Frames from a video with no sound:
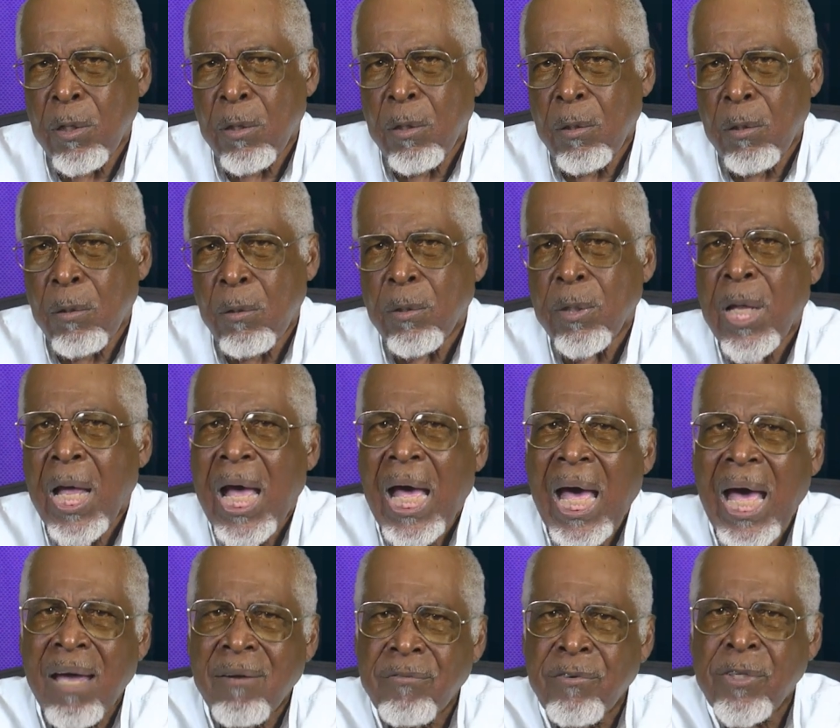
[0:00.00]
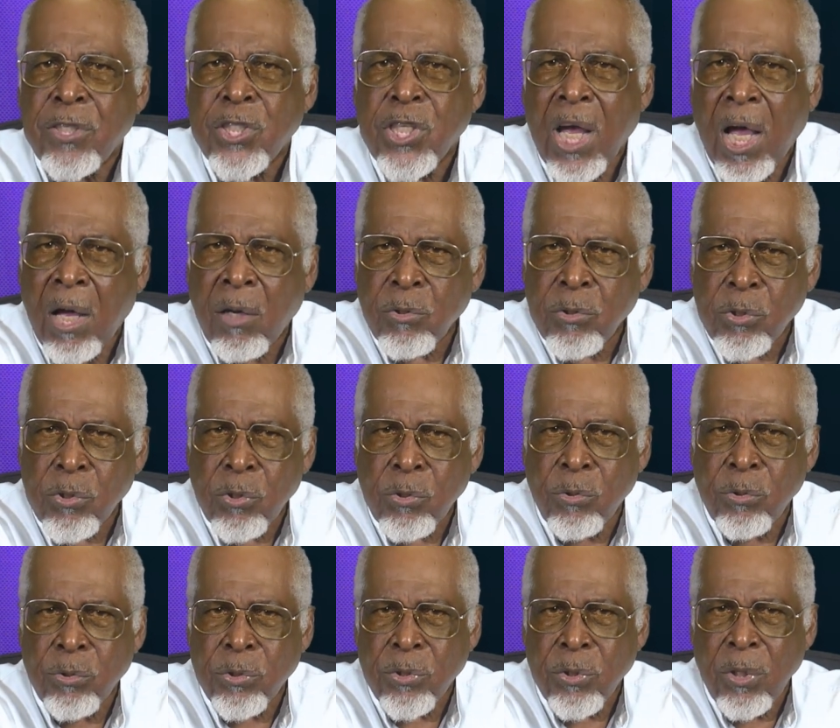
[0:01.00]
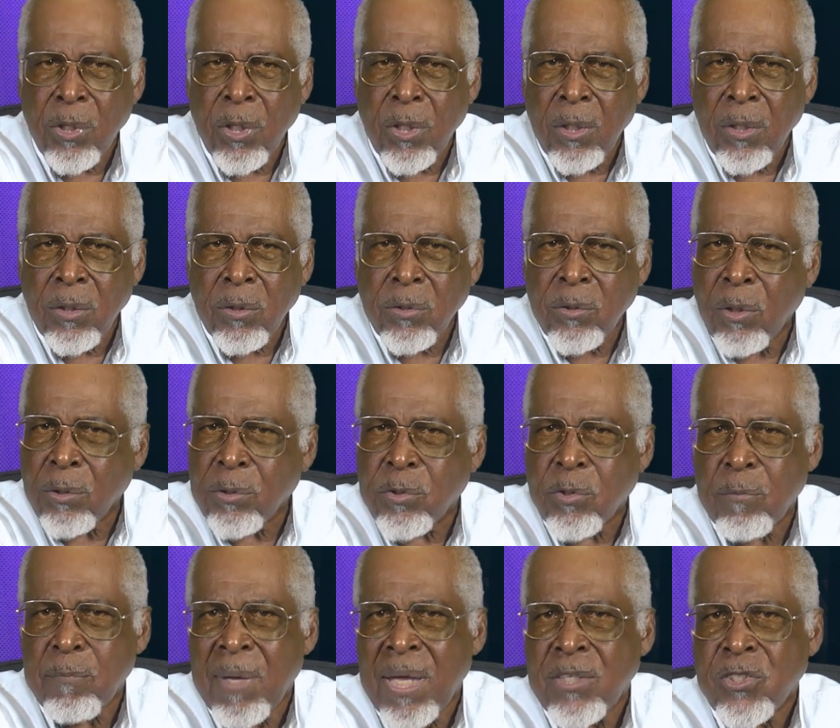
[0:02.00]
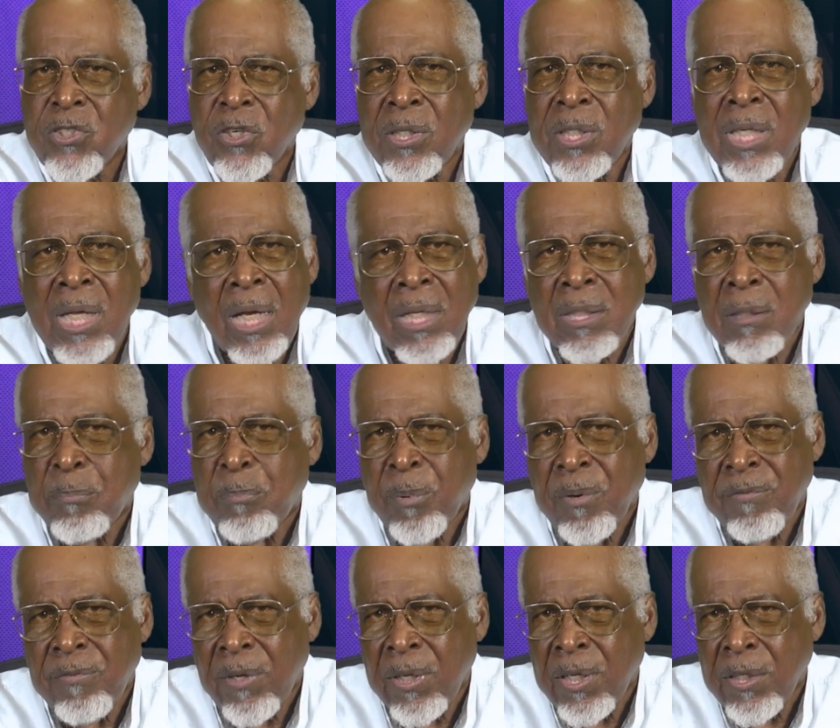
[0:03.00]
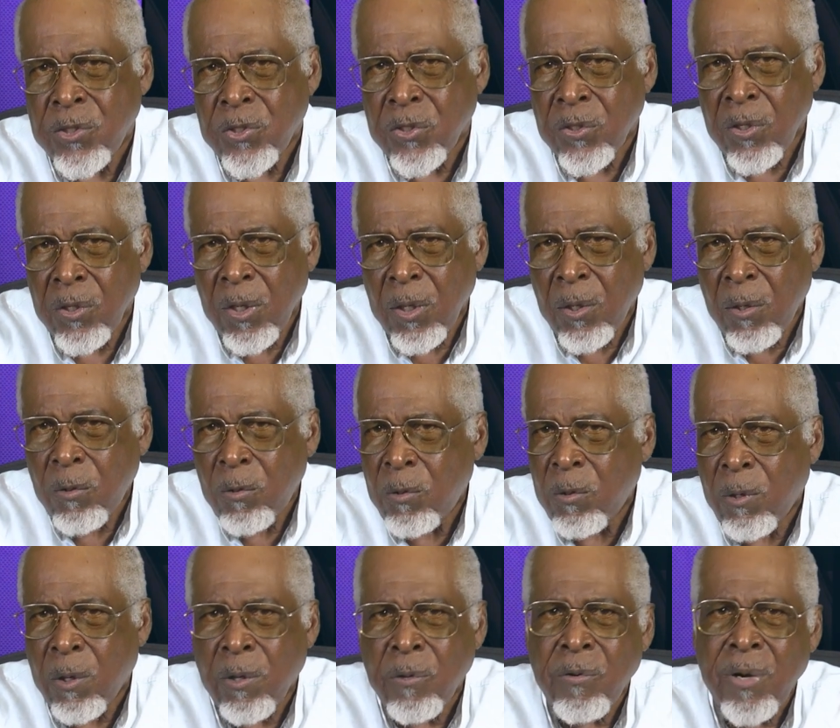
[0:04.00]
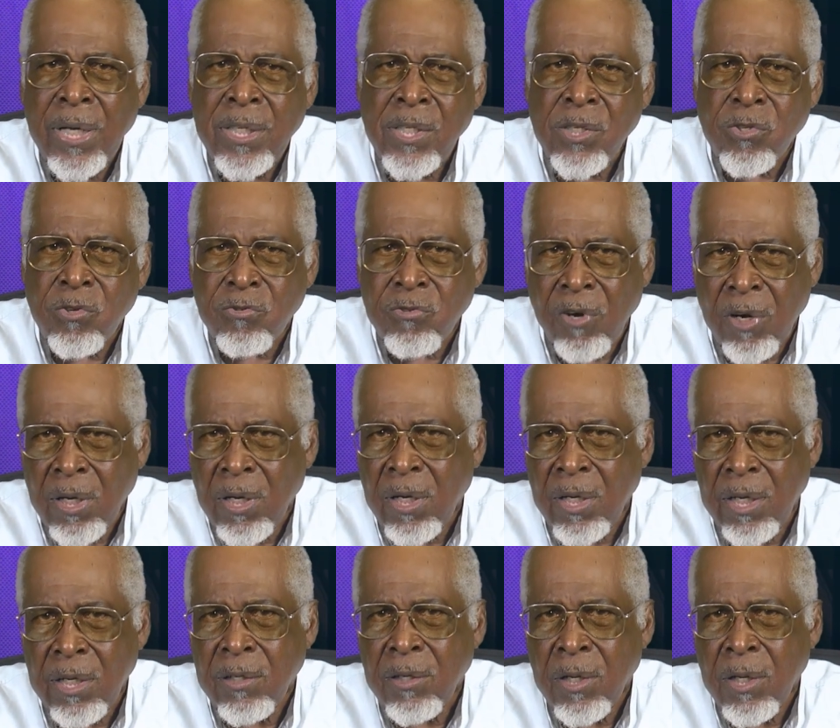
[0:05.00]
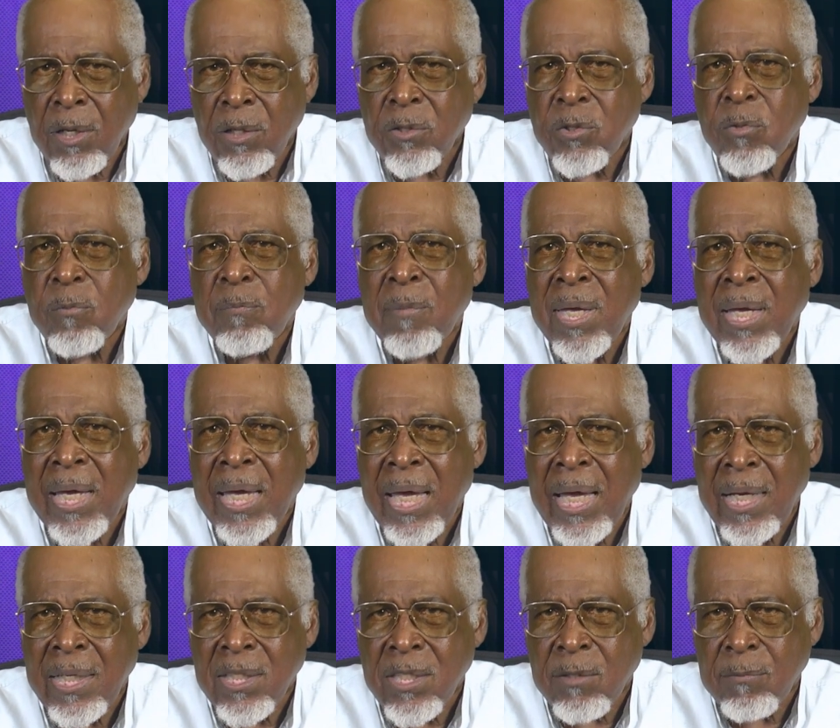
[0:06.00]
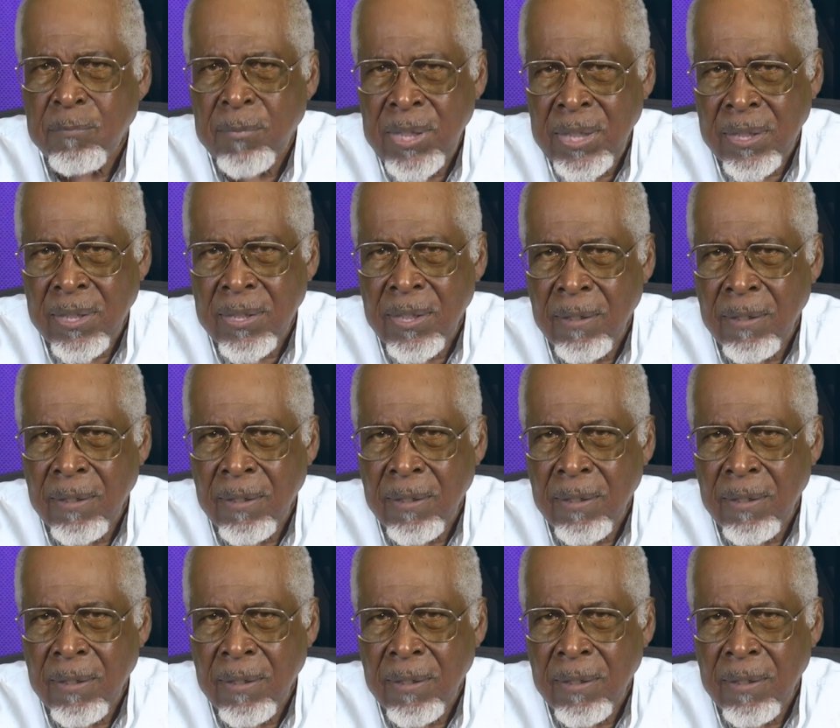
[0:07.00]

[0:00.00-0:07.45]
on average households, not to mention the underprivileged who are already struggling to make ends meet.